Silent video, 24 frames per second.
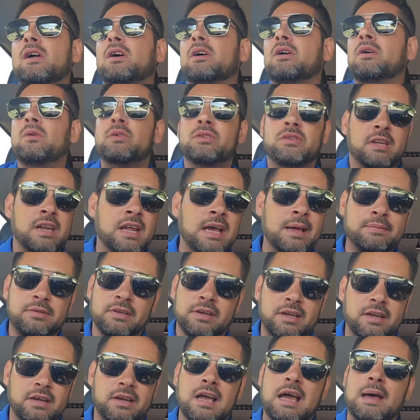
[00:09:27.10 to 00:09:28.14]
who is an
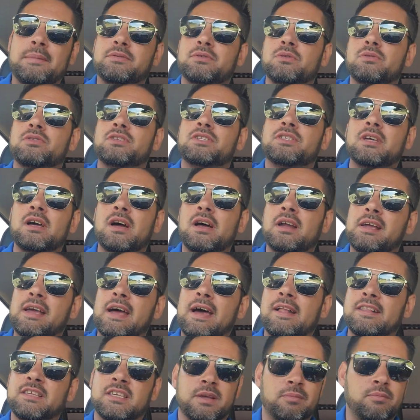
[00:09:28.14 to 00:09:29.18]
absolute stud, a
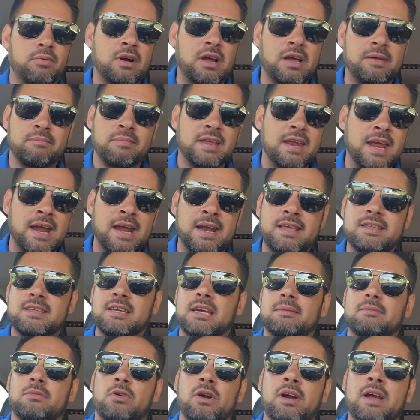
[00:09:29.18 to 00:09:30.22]
guy that's like probably mid-80
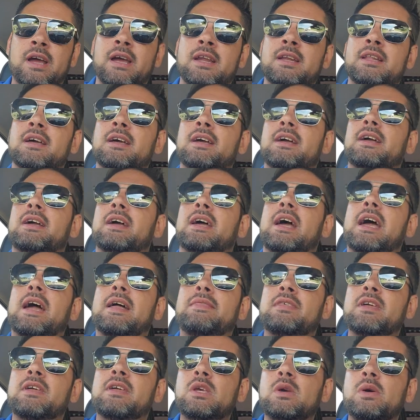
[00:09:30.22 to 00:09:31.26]
type grade.
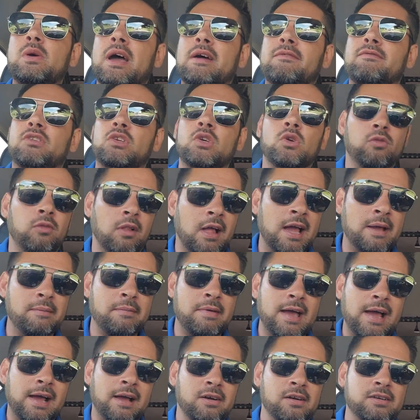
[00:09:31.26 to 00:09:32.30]
And then you have 2
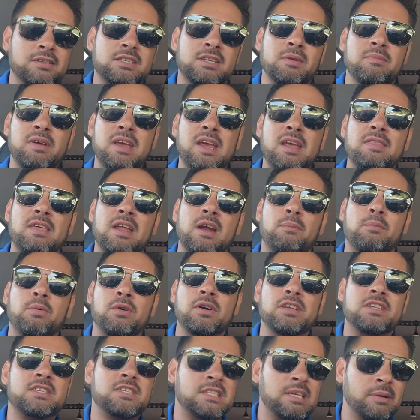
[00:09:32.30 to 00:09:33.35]
linebackers, to me, that are
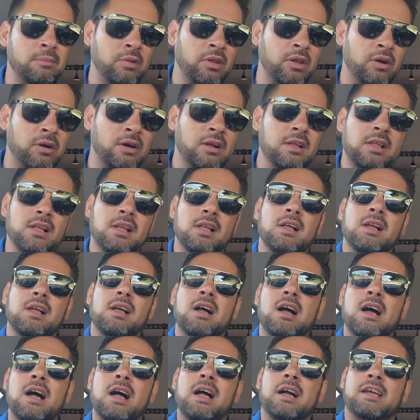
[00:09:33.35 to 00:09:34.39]
pretty similar.
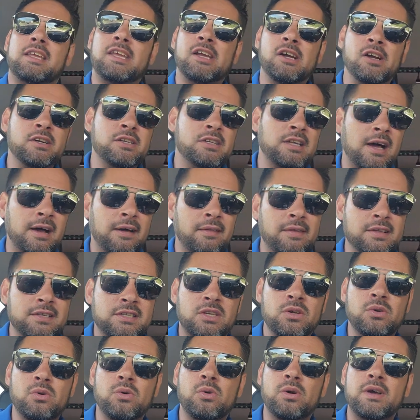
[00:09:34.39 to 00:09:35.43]
Kieran Douglas,
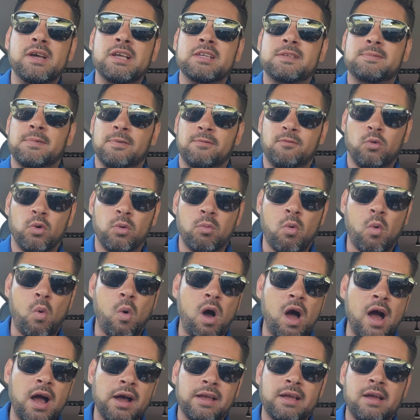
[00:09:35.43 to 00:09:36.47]
who is a former
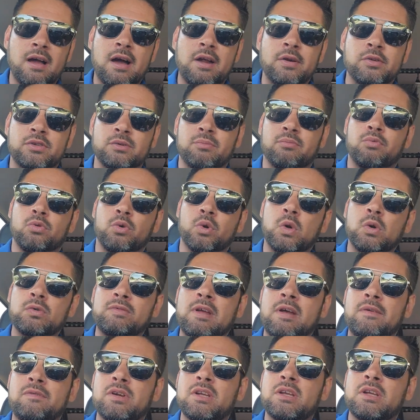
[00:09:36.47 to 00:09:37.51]
walk-on, who's improved
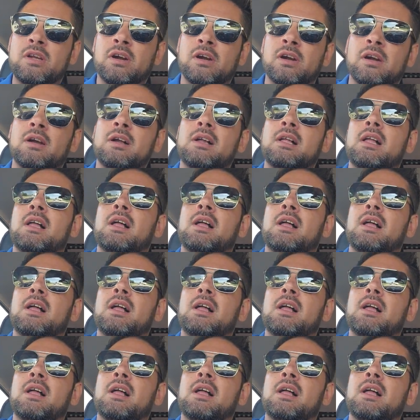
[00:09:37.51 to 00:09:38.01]
every year.